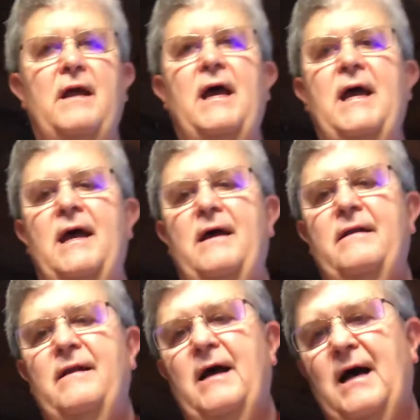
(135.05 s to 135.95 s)

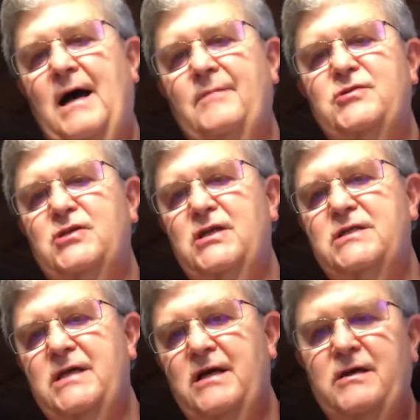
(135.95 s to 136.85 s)
And I'm just going to
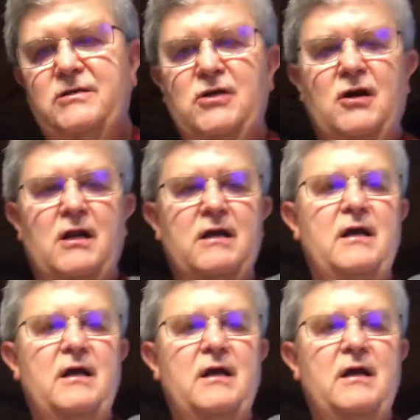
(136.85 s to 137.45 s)
tell you, Charlie,